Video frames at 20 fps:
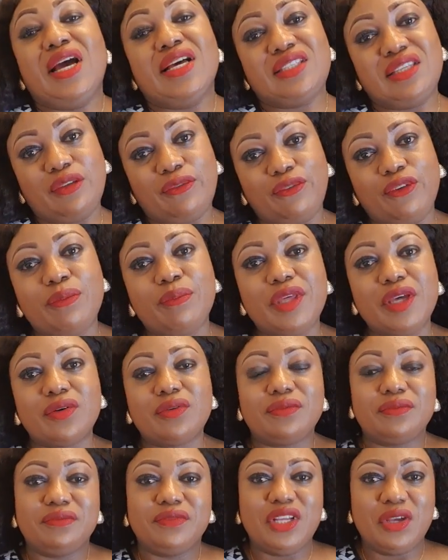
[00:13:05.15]
As a female,
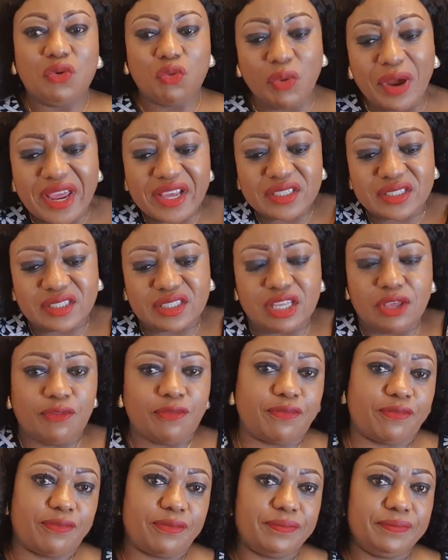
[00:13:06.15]
where is
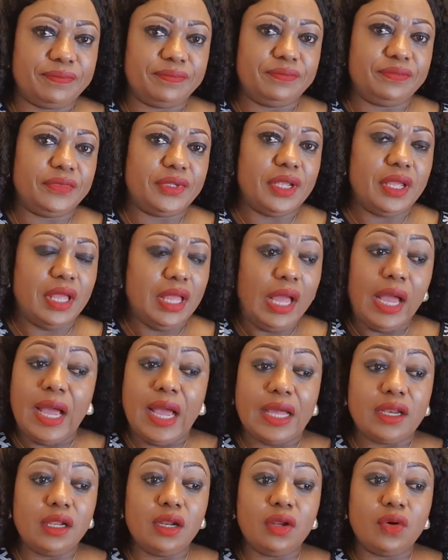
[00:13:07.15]
safe?
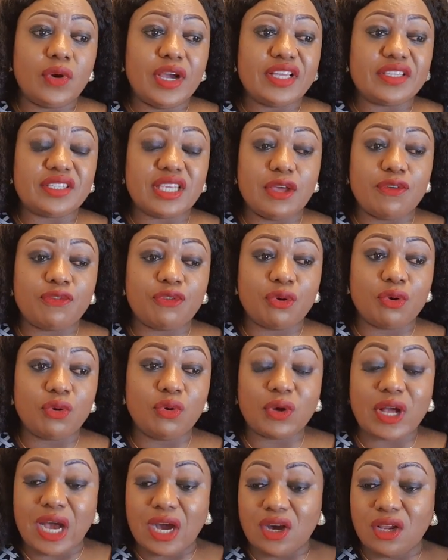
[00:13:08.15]
I don't know where it's safe.
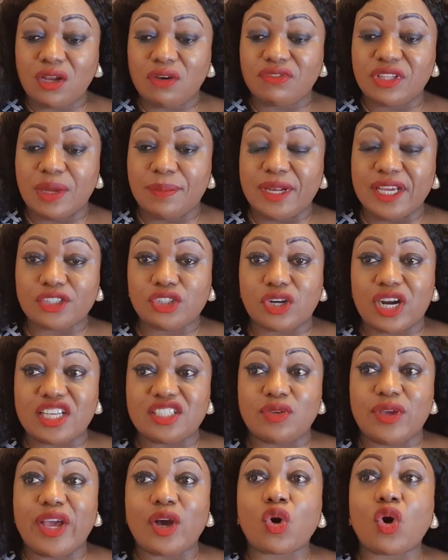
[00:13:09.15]
Look at all of them
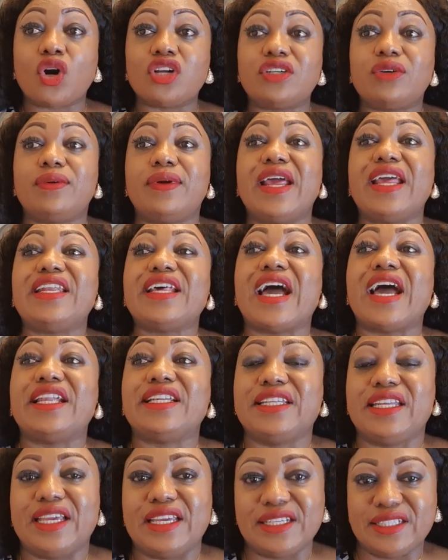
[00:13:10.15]
lecturers. They're caught
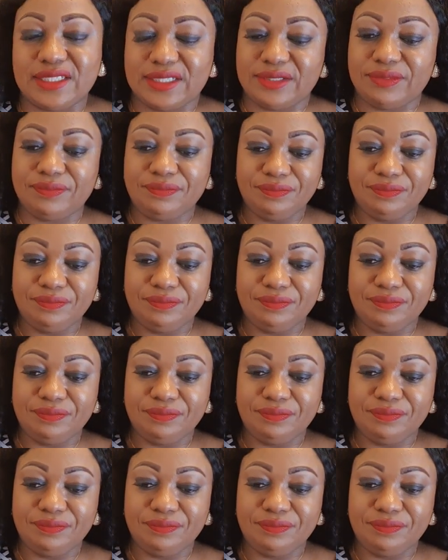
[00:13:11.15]
red-handed.